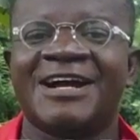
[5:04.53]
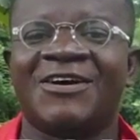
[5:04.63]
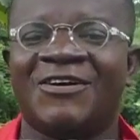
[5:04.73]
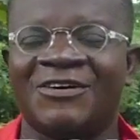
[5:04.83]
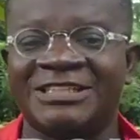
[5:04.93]

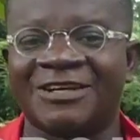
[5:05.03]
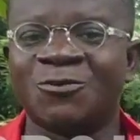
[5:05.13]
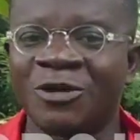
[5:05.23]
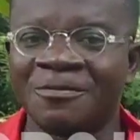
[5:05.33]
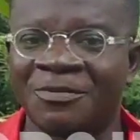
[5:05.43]
or the
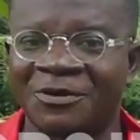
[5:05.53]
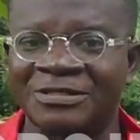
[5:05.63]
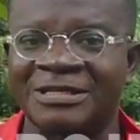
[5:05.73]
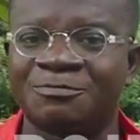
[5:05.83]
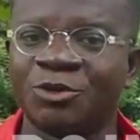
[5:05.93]
cooking pot
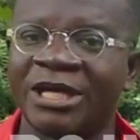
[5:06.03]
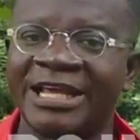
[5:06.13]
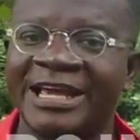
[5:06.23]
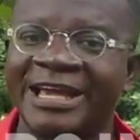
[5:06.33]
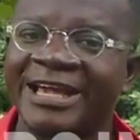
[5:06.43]
and put it
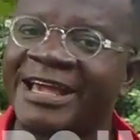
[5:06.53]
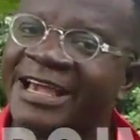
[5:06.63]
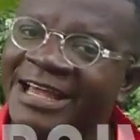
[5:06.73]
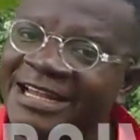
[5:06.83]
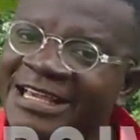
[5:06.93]
here
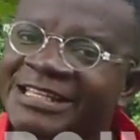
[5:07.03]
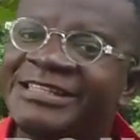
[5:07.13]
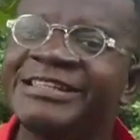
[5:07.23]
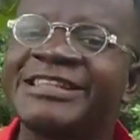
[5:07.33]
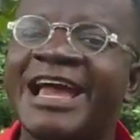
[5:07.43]
and eat
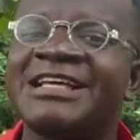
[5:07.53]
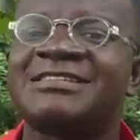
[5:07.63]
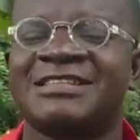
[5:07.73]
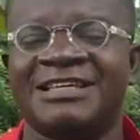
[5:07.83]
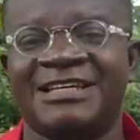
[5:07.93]

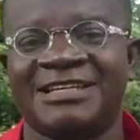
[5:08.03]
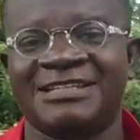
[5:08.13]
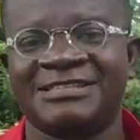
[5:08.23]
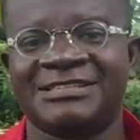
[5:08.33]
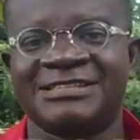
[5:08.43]
nicely.
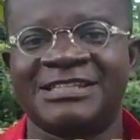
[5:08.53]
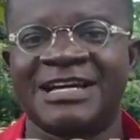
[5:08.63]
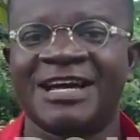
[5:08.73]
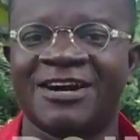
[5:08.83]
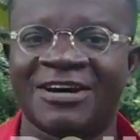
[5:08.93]

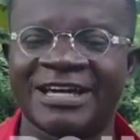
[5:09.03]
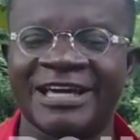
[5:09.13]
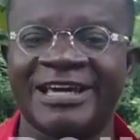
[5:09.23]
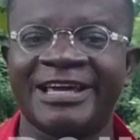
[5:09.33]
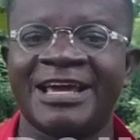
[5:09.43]

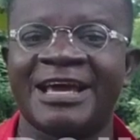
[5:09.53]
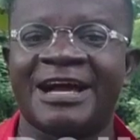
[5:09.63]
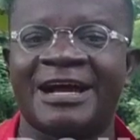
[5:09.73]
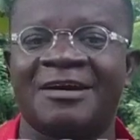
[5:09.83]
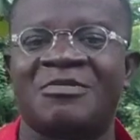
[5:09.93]
Okay.
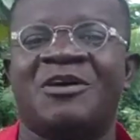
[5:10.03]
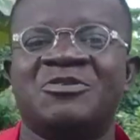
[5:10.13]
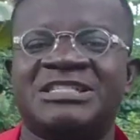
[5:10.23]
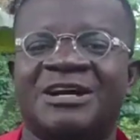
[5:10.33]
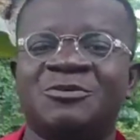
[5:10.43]
I
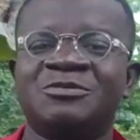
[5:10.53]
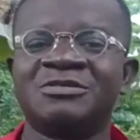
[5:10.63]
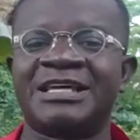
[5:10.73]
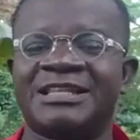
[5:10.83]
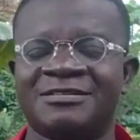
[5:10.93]
wish I could do
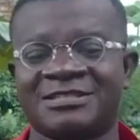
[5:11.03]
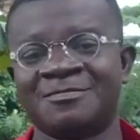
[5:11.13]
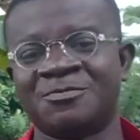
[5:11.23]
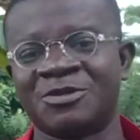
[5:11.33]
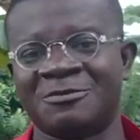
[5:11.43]
the
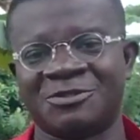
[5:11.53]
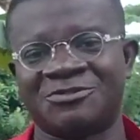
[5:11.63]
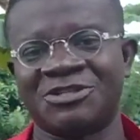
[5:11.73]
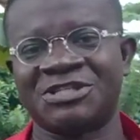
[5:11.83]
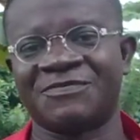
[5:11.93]
simple
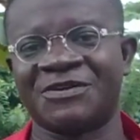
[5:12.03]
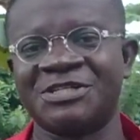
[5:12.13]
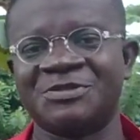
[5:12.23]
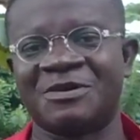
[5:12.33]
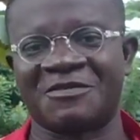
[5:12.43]
demonstration for
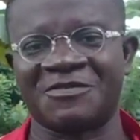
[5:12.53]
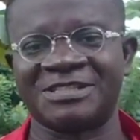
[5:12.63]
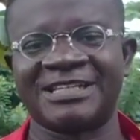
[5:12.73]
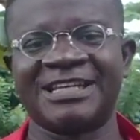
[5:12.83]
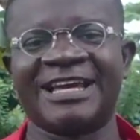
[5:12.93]
you, but
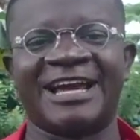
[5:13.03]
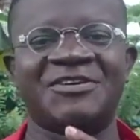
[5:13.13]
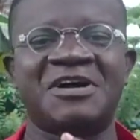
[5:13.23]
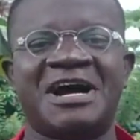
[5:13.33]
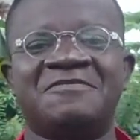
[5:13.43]
unfortunately, I
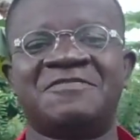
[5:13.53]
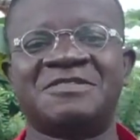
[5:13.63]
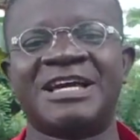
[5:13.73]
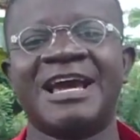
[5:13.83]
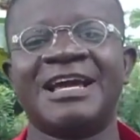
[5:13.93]
don't have
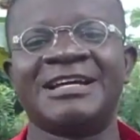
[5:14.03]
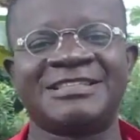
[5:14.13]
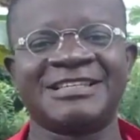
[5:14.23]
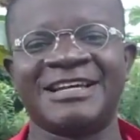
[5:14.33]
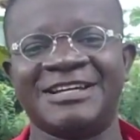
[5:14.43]
food.
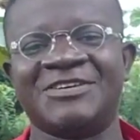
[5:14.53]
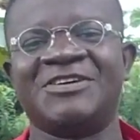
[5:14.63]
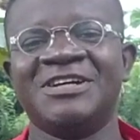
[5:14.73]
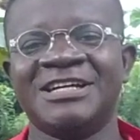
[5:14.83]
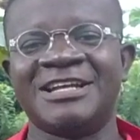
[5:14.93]

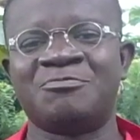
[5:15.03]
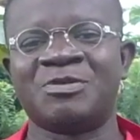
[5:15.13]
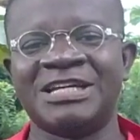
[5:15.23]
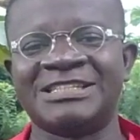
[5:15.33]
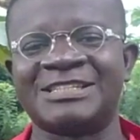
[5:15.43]
The
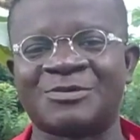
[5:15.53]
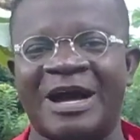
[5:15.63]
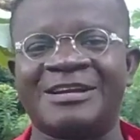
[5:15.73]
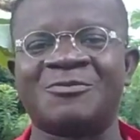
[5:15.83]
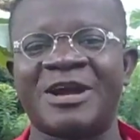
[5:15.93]
place is
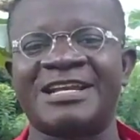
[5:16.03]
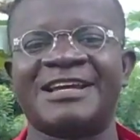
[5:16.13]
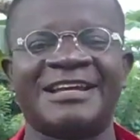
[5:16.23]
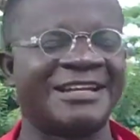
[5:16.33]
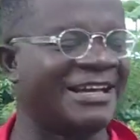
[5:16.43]
quite wet
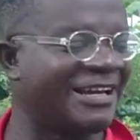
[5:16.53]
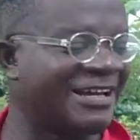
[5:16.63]
and